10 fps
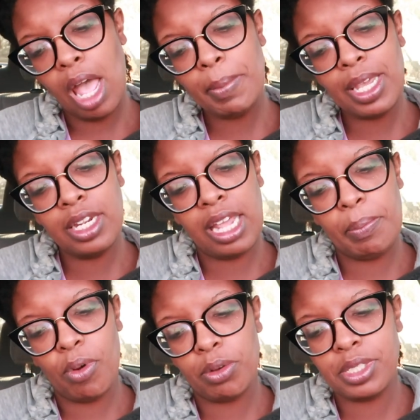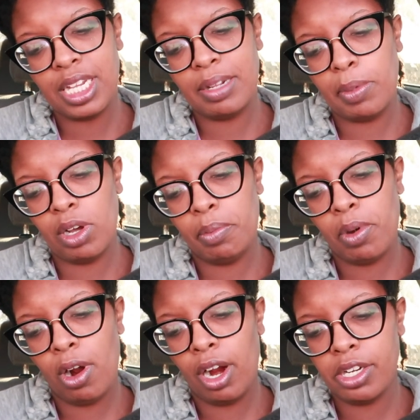I'm eating a protein meal
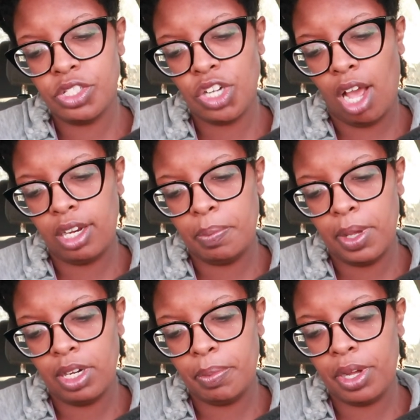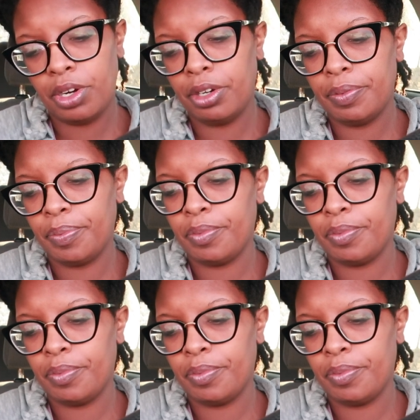bar, chocolate peanut butter